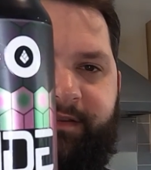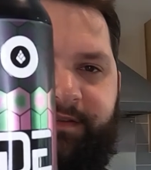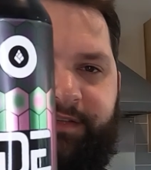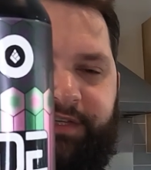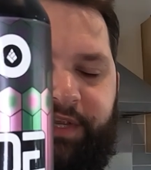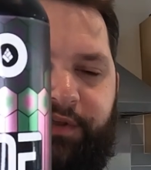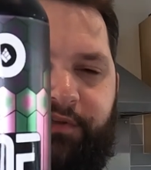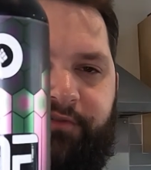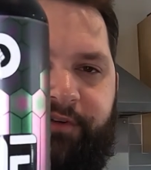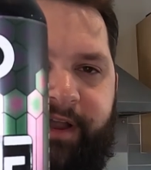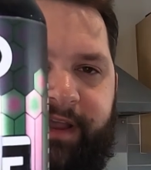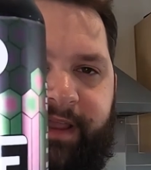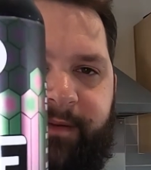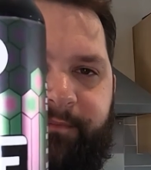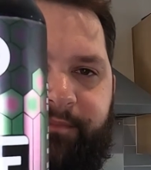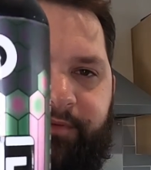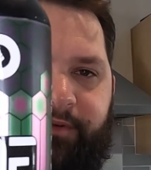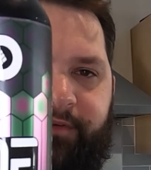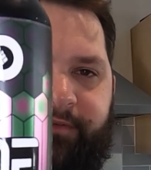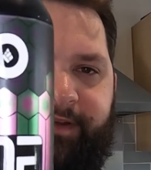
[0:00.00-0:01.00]
Two
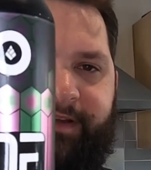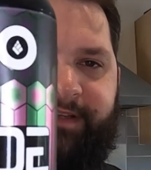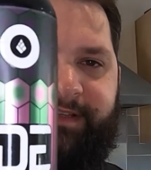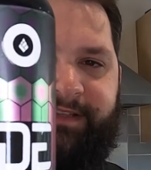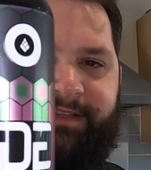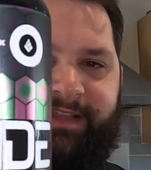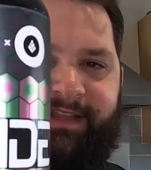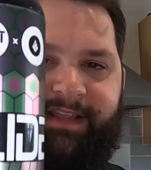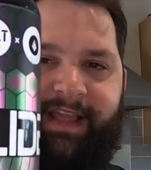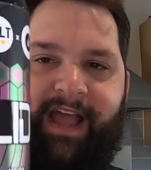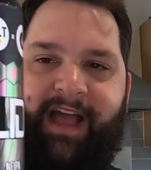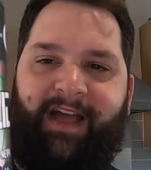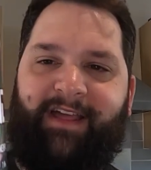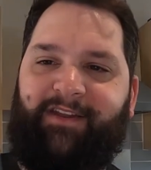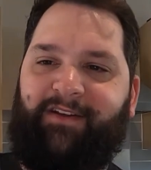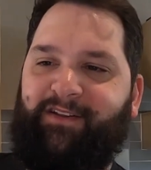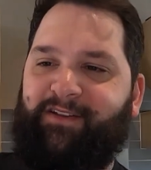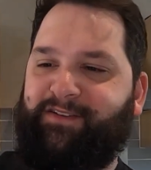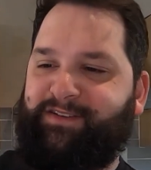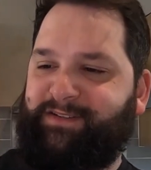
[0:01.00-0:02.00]
cracking breweries. The can
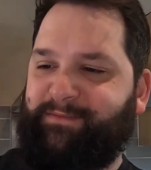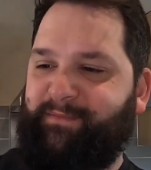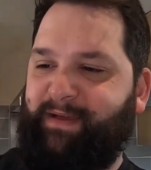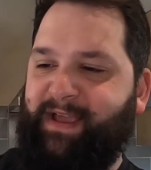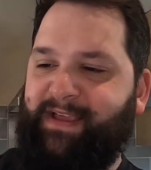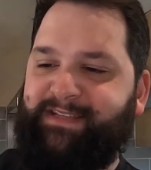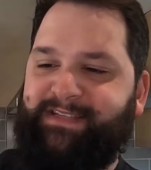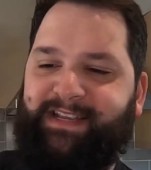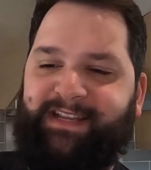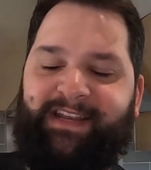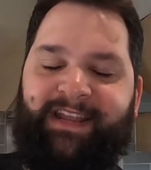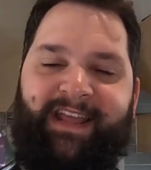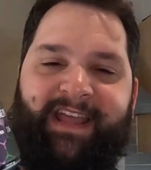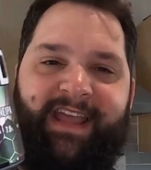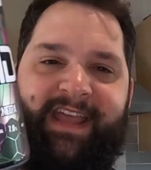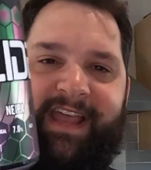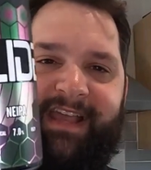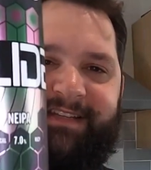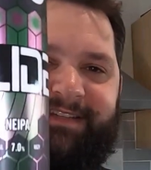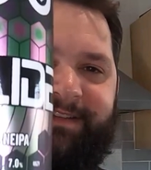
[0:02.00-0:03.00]
art looks amazing.
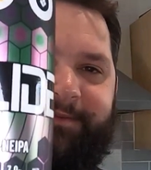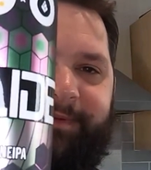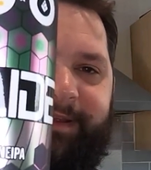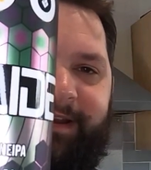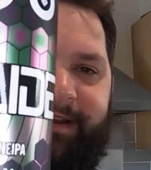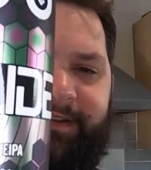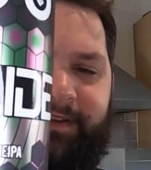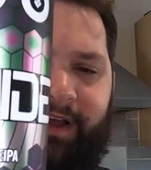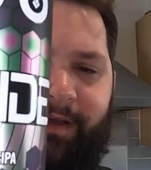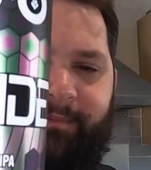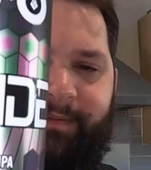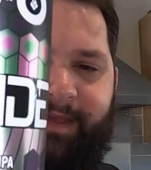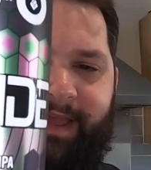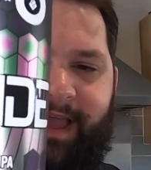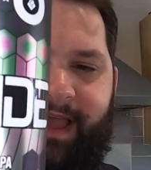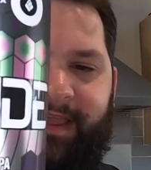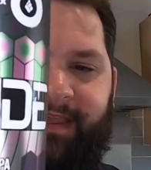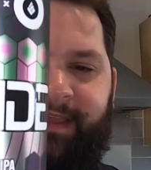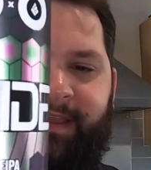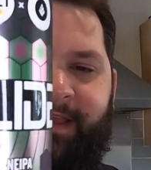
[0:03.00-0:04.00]
It's New England
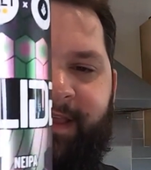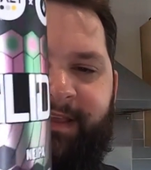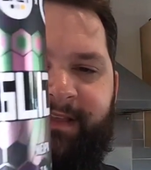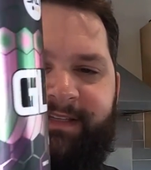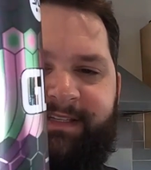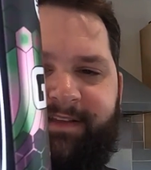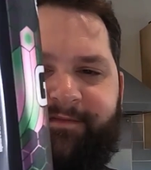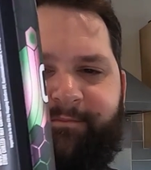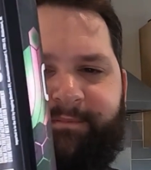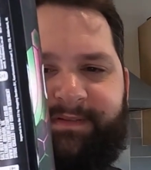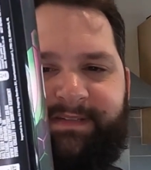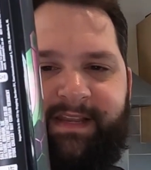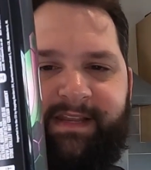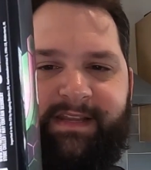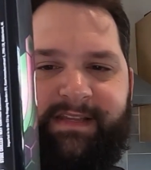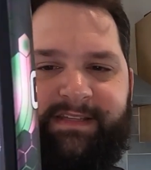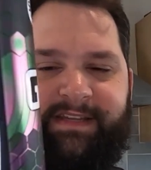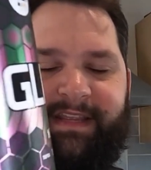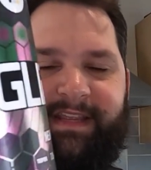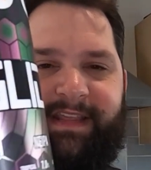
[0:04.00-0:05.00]
IPA.
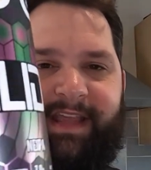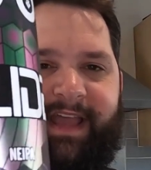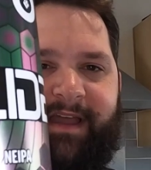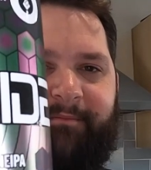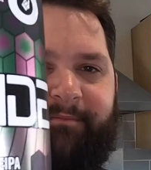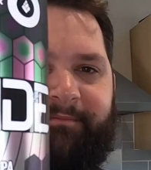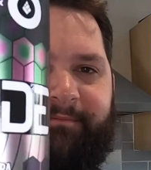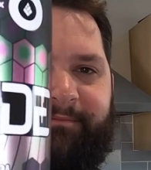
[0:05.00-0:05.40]
7%, is it? Yeah.